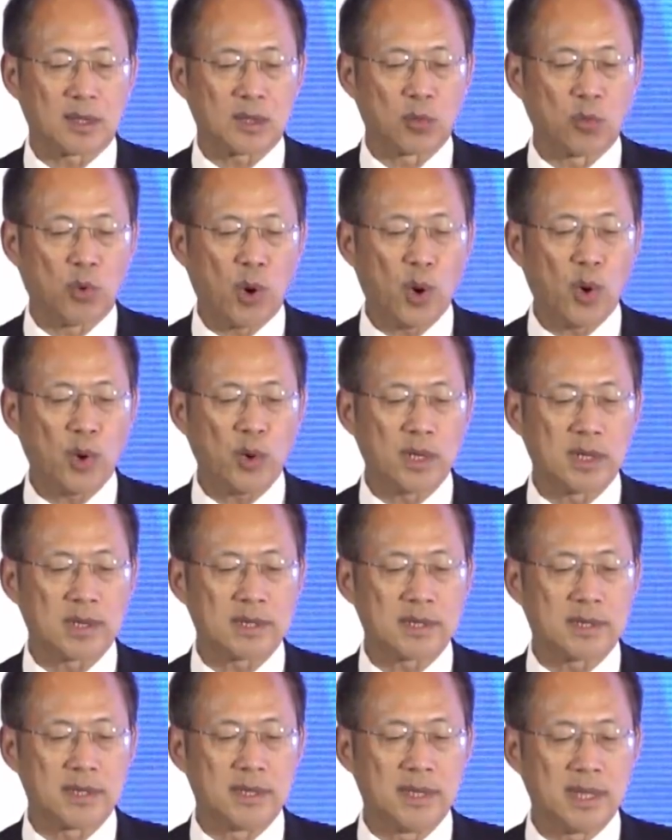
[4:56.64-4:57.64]
the world
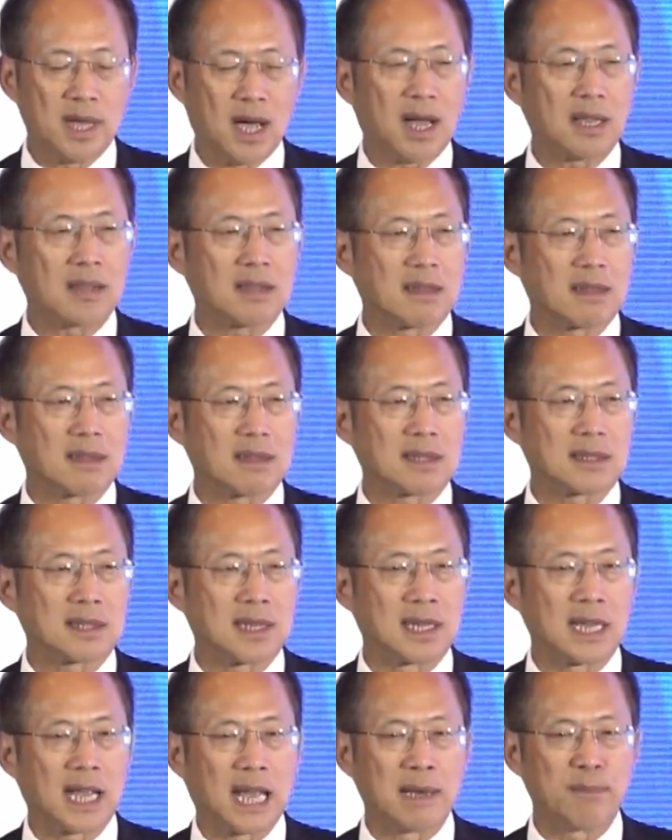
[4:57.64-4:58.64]
is not
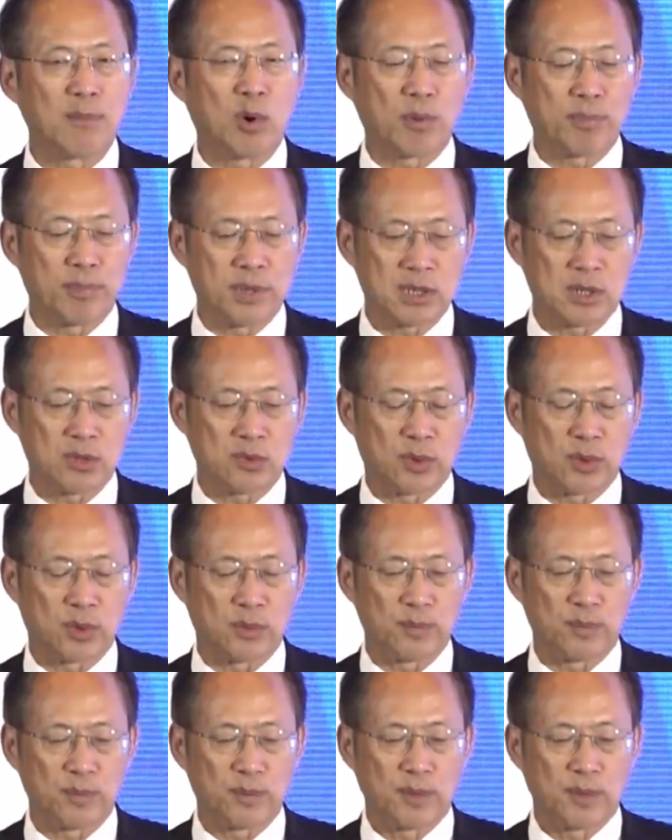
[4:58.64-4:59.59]
getting any more peaceful.